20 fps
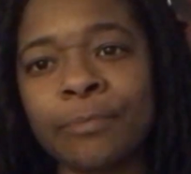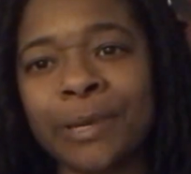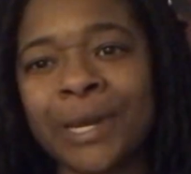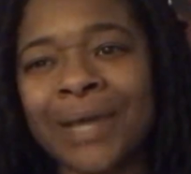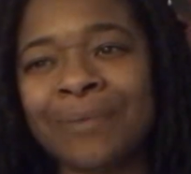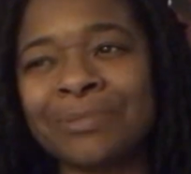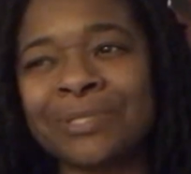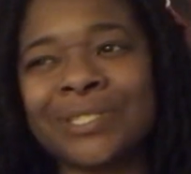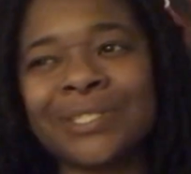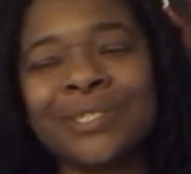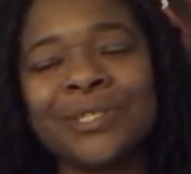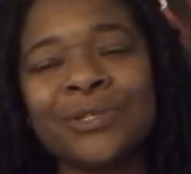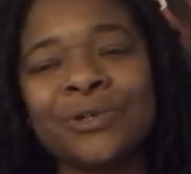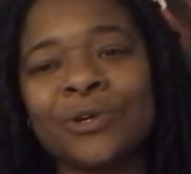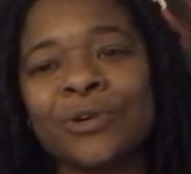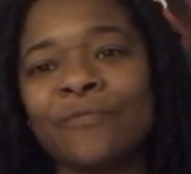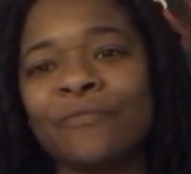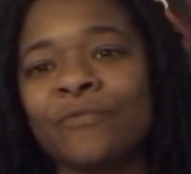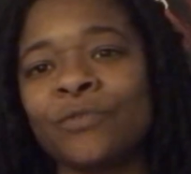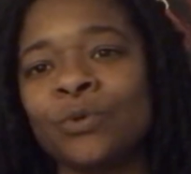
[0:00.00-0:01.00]
But I'm still
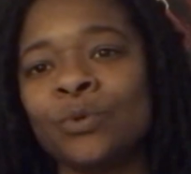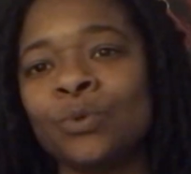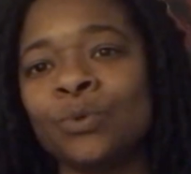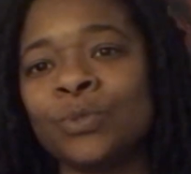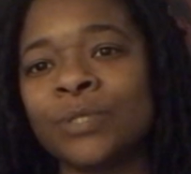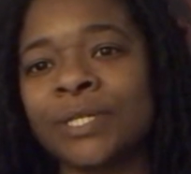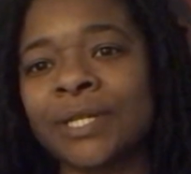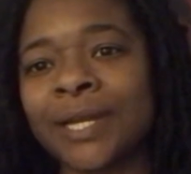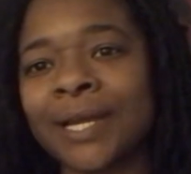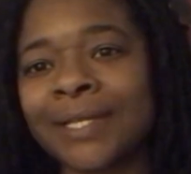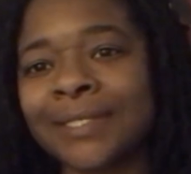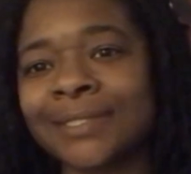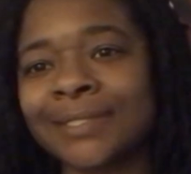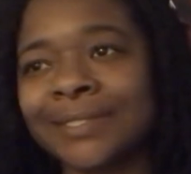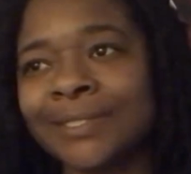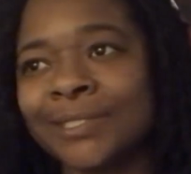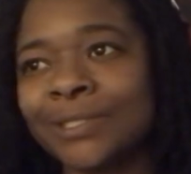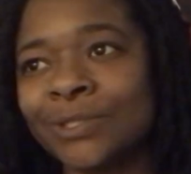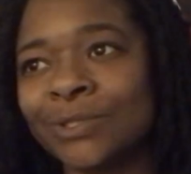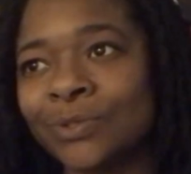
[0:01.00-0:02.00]
confused, and I
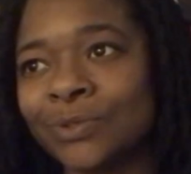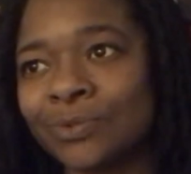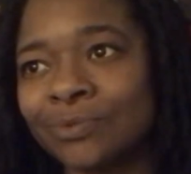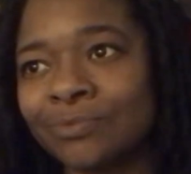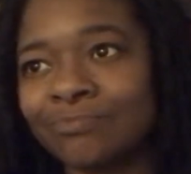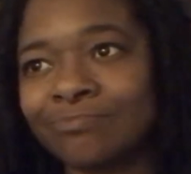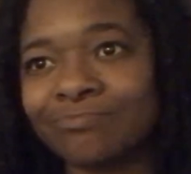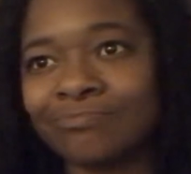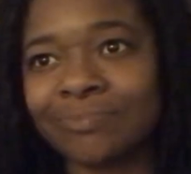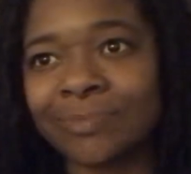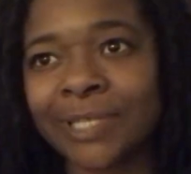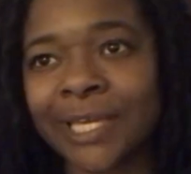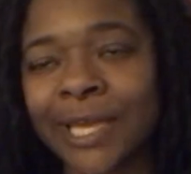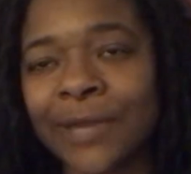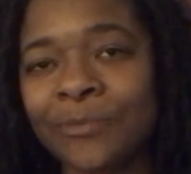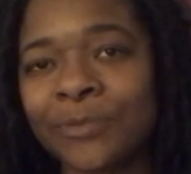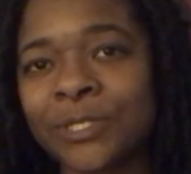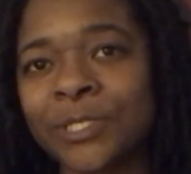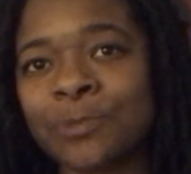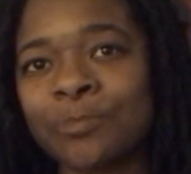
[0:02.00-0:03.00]
still
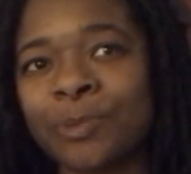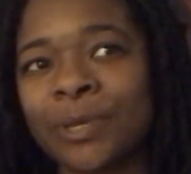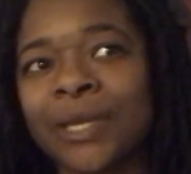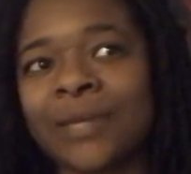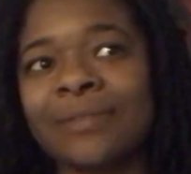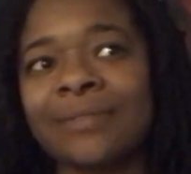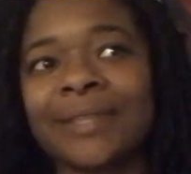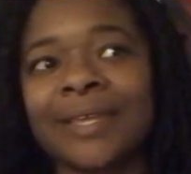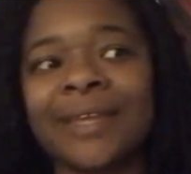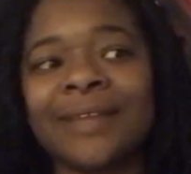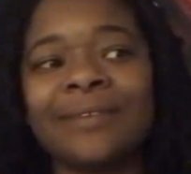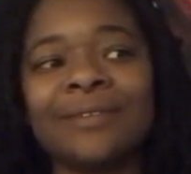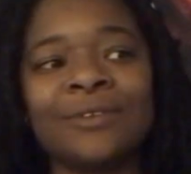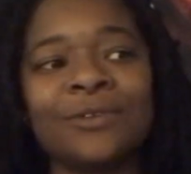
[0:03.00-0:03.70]
can't respect that.